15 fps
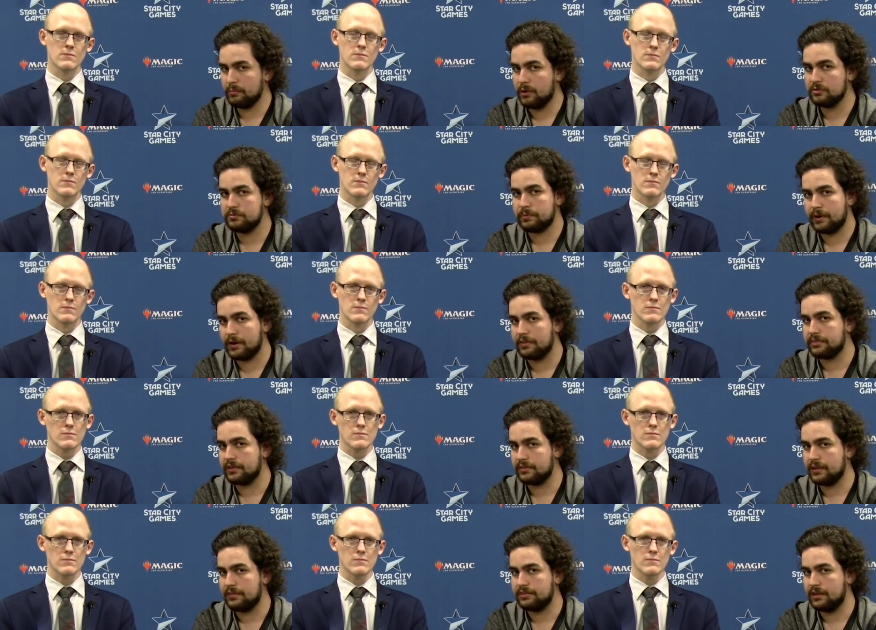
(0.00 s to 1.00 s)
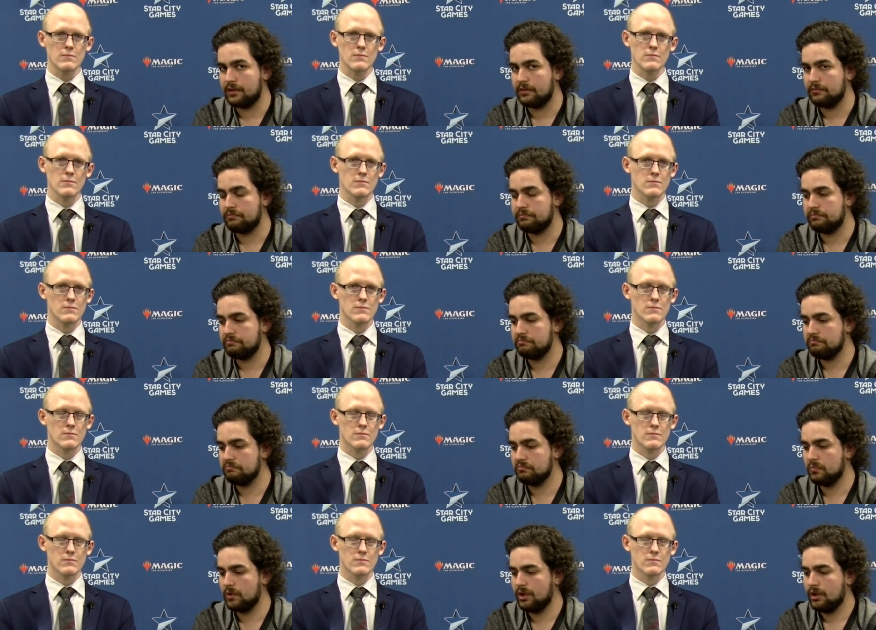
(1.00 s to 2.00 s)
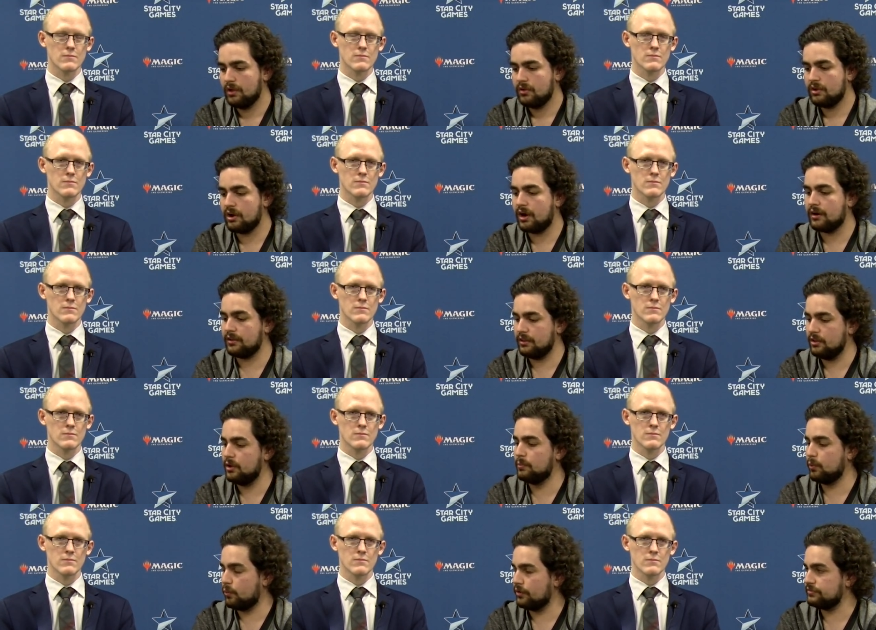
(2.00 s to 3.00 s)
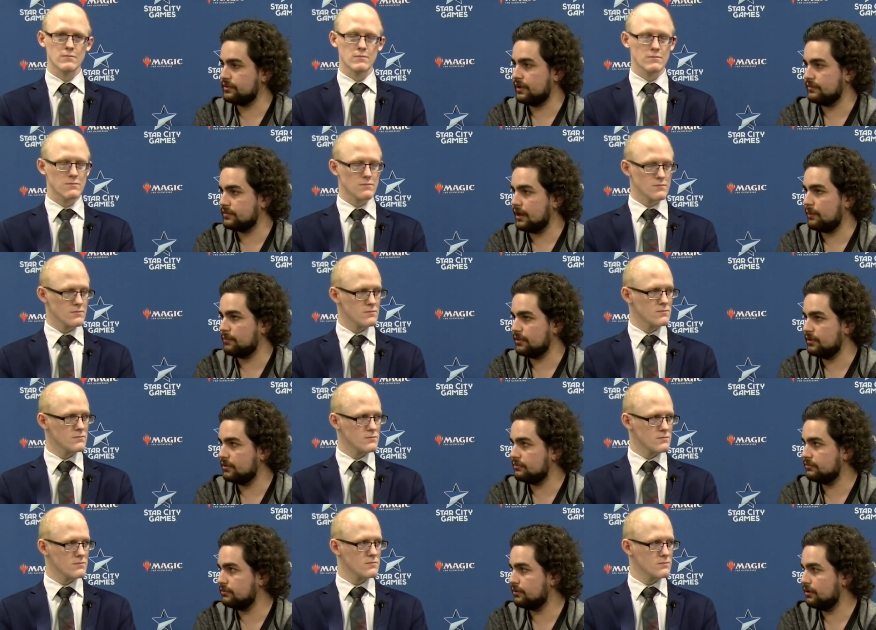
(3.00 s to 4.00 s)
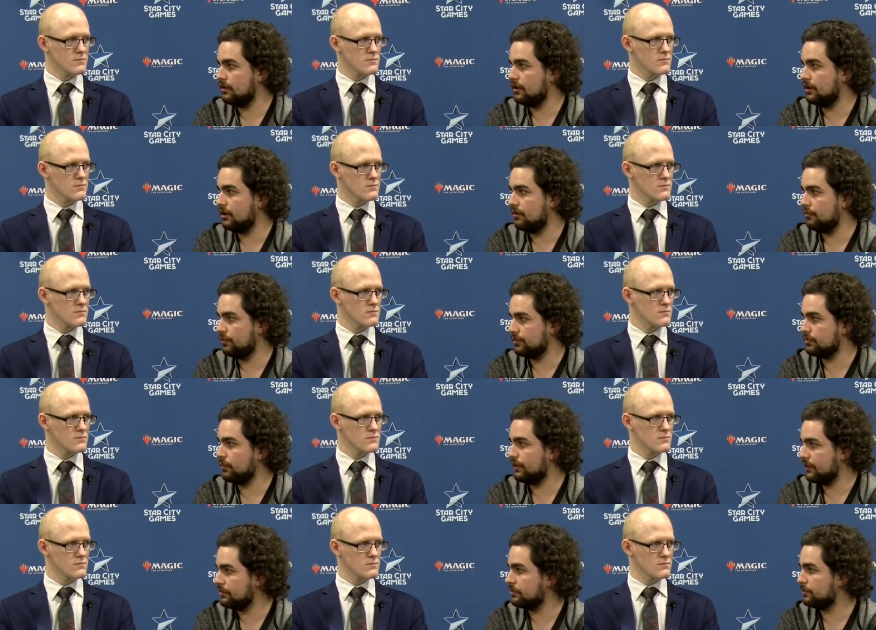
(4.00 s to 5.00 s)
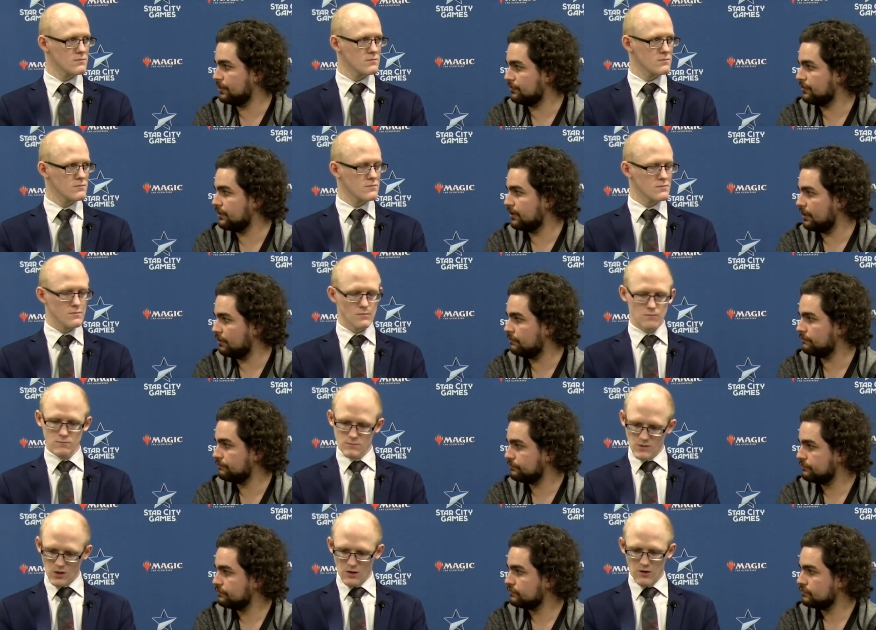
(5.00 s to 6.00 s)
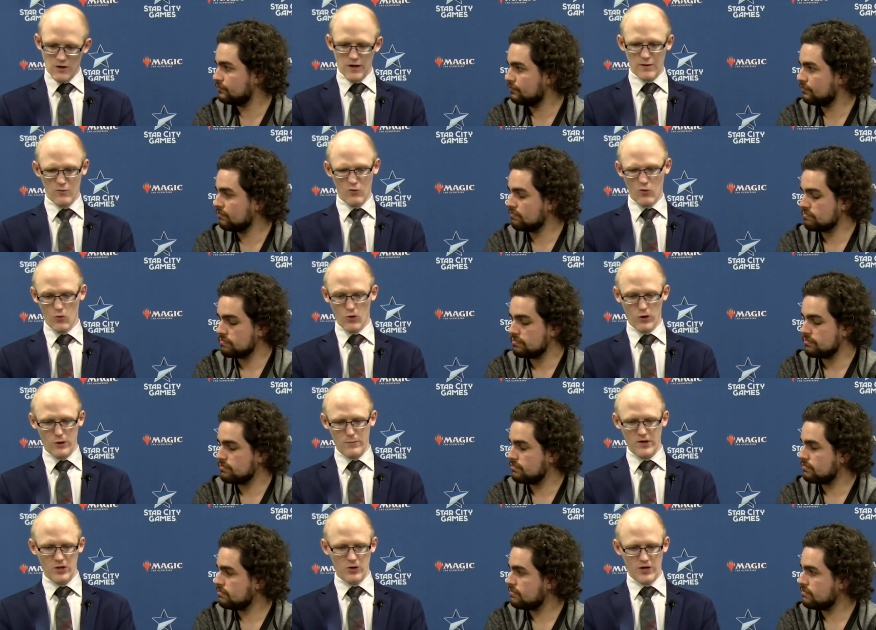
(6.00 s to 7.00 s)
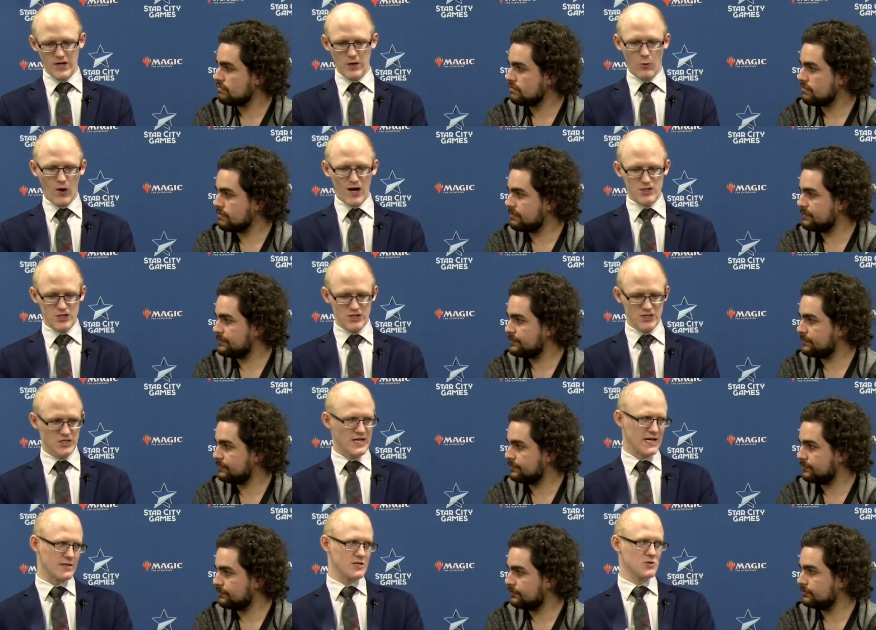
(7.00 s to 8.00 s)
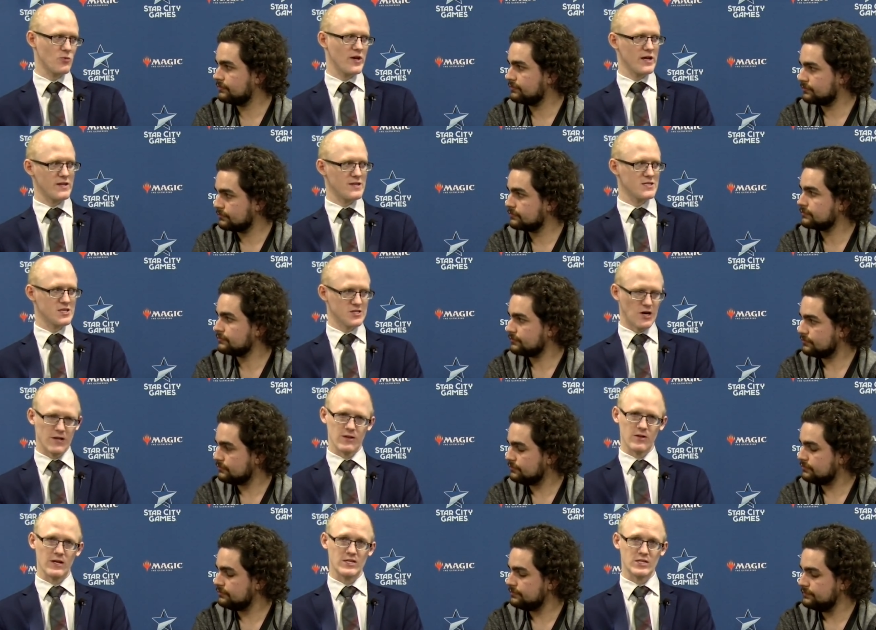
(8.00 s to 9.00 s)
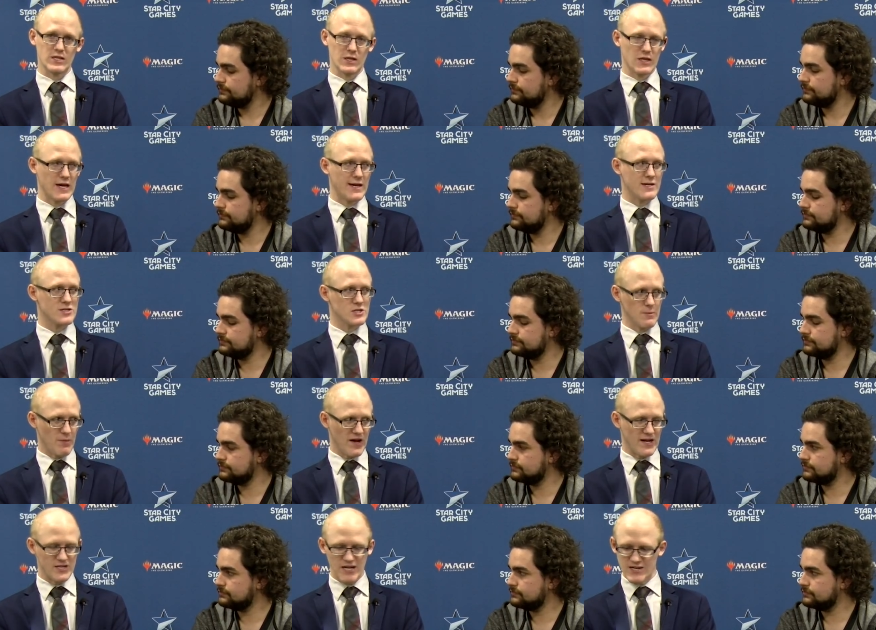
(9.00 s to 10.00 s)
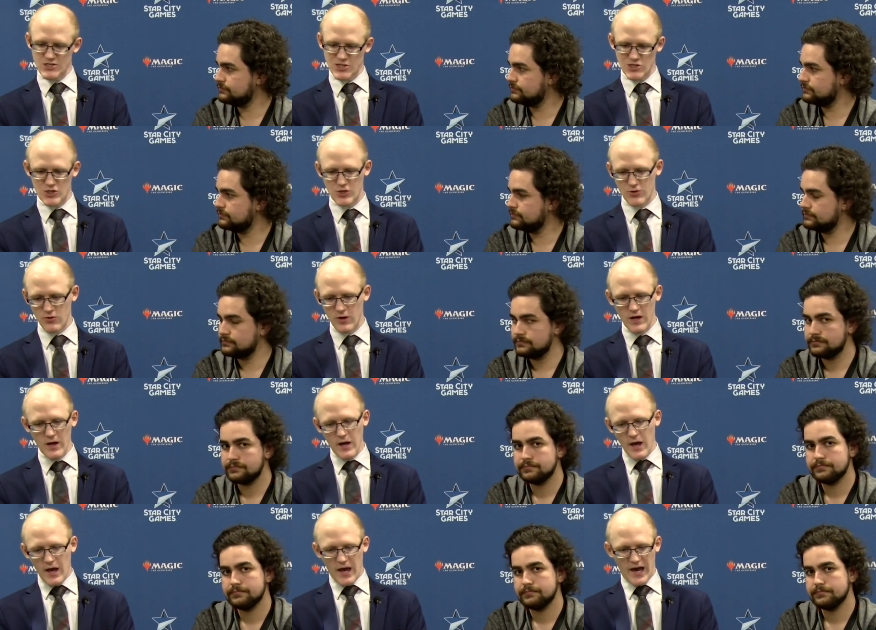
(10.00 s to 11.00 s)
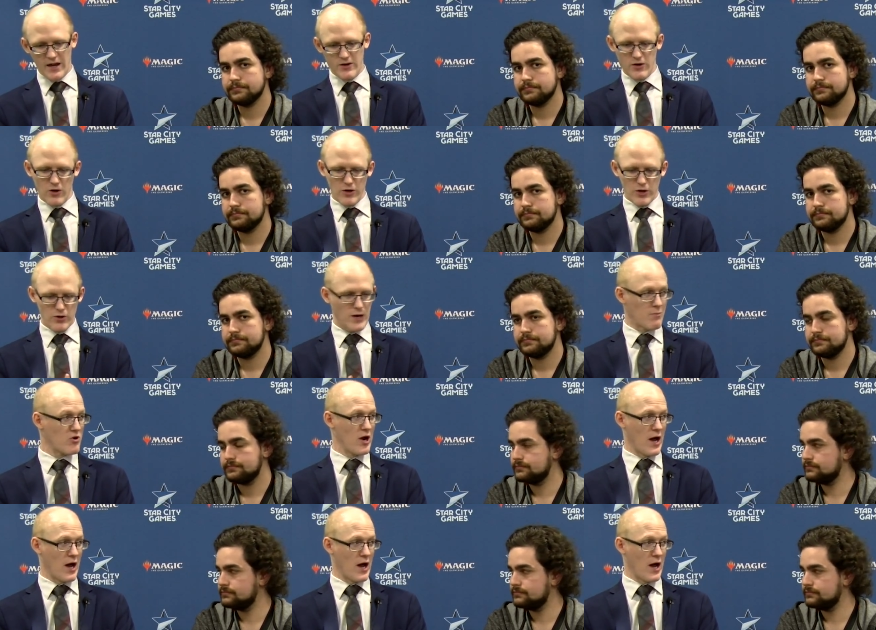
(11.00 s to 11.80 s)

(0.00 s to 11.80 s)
Speaker 1: most part, I think that they've gotten a little bit worse against Amulet uh, with the way that they're built right now.
Speaker 2: All right. Well, we're going to be looking to watch this deck this weekend. This is on the list of things to pay attention to. Edgar, you're number